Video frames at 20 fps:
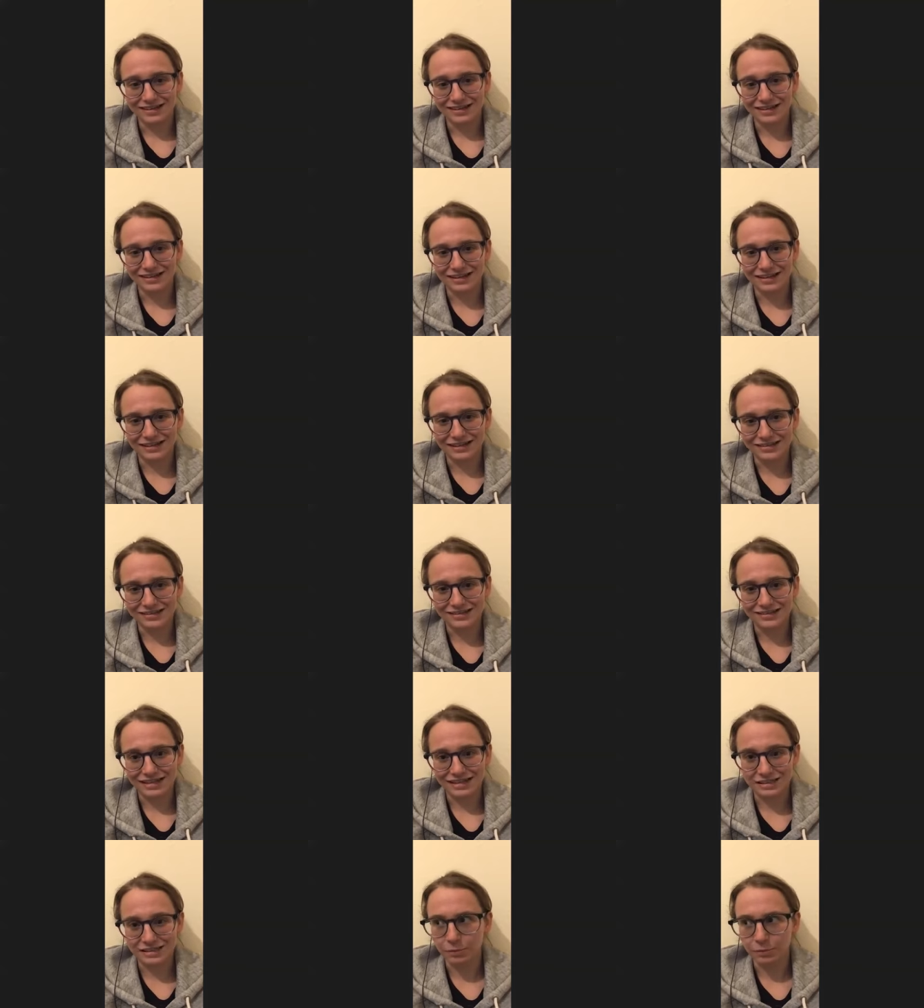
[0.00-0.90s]
as,
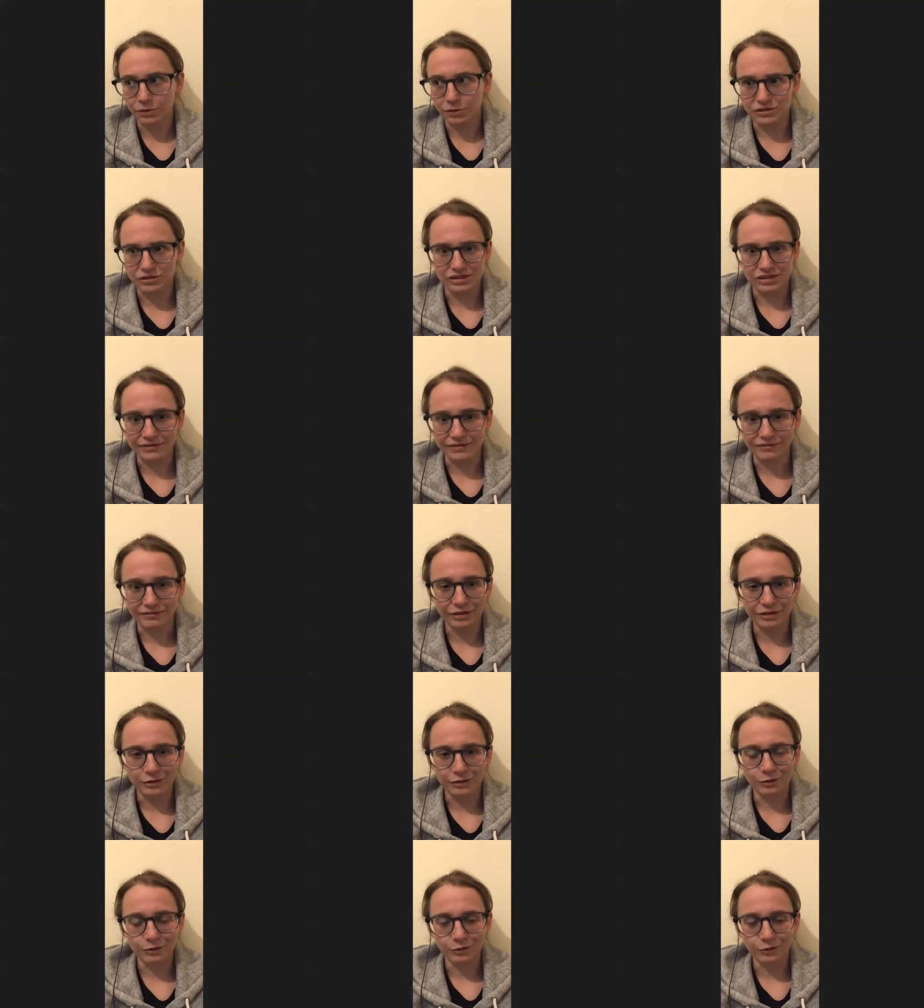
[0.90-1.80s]
as a positive
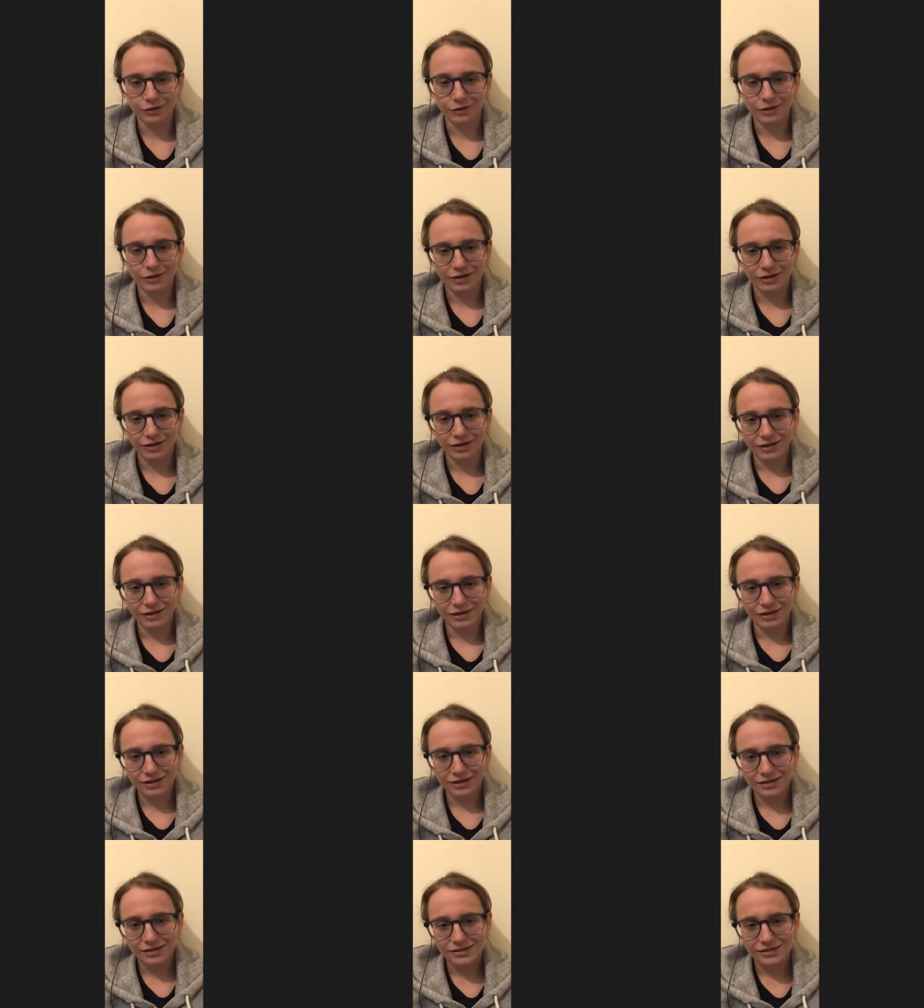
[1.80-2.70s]
fuel
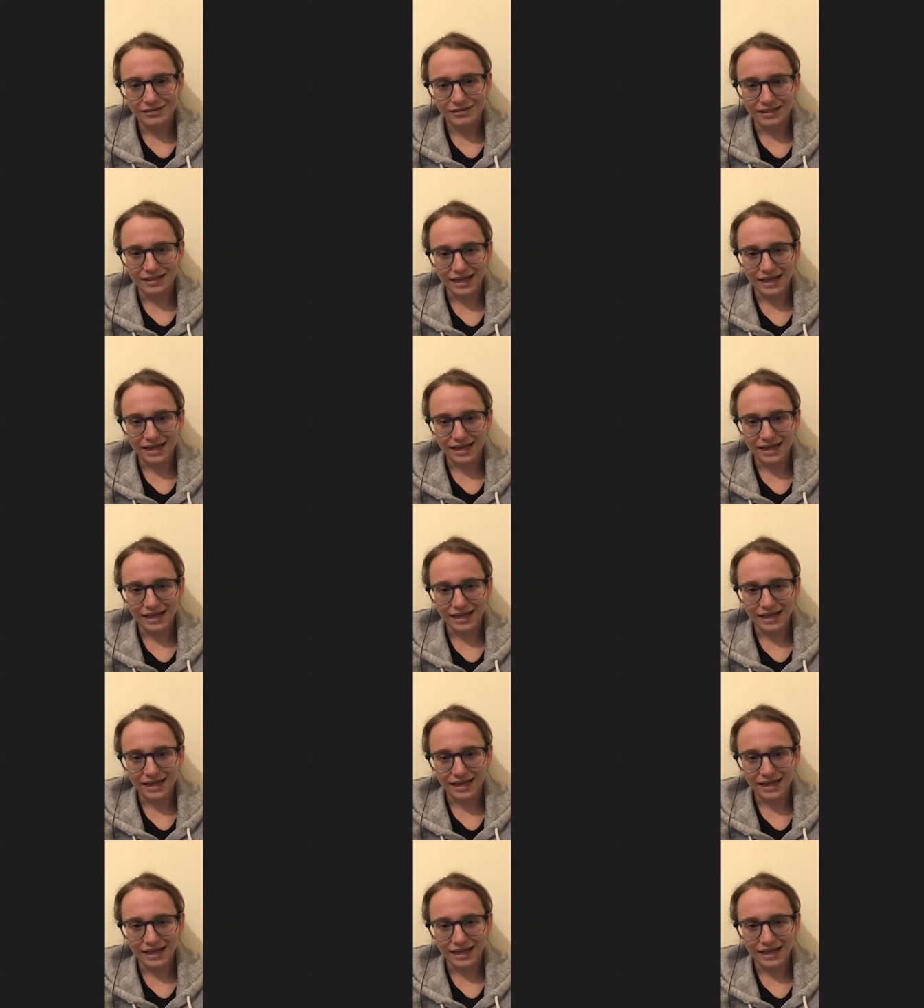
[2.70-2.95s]
to yeah.